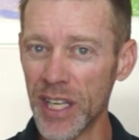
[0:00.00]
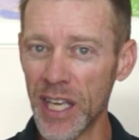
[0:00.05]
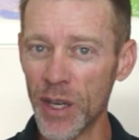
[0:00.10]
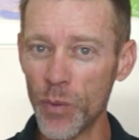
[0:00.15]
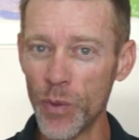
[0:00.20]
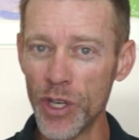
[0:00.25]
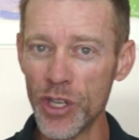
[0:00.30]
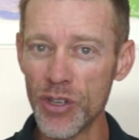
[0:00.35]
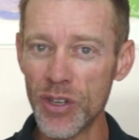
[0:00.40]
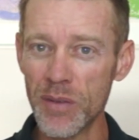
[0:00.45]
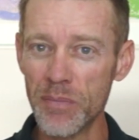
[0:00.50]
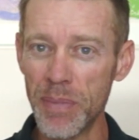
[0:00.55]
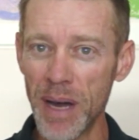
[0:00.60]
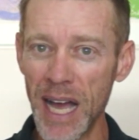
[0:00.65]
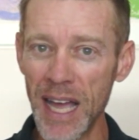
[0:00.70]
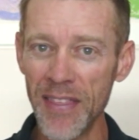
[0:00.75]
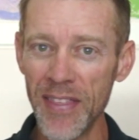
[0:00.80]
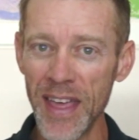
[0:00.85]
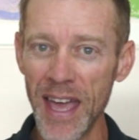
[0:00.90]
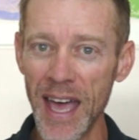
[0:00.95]
and when you
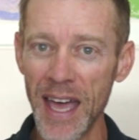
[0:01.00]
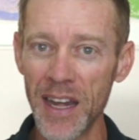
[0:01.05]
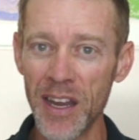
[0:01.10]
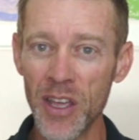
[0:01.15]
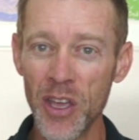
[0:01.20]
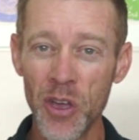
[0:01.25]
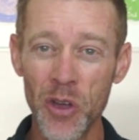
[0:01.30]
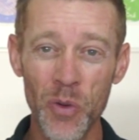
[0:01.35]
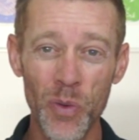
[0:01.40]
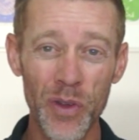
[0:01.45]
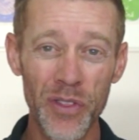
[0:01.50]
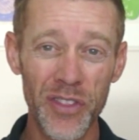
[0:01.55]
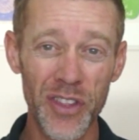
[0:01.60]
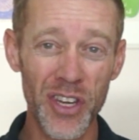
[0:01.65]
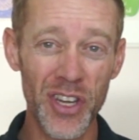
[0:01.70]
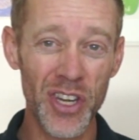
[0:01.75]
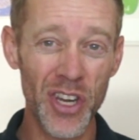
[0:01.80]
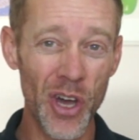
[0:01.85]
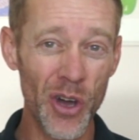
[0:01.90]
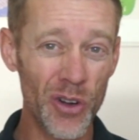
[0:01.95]
combine that with the
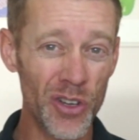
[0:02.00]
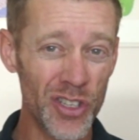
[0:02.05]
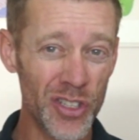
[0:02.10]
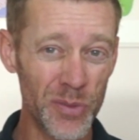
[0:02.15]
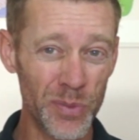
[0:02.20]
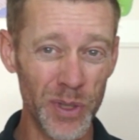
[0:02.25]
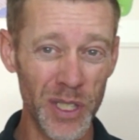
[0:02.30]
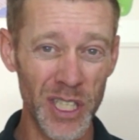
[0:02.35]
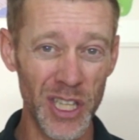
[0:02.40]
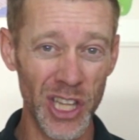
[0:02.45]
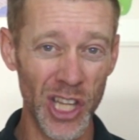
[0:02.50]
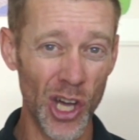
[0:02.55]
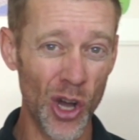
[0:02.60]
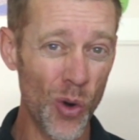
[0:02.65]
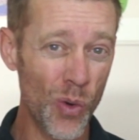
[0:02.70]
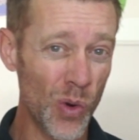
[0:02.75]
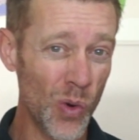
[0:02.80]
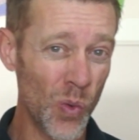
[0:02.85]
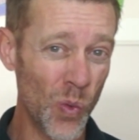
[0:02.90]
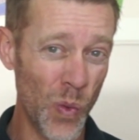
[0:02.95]
noticeably
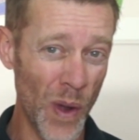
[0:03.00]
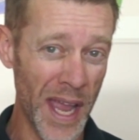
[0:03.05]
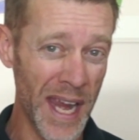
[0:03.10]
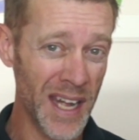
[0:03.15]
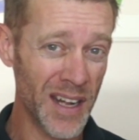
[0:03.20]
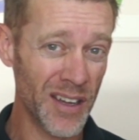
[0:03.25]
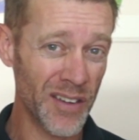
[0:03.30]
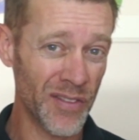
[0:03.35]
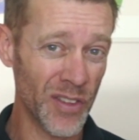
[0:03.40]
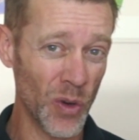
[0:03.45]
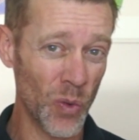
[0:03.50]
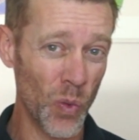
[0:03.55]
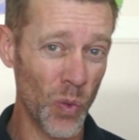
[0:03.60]
lower weight of the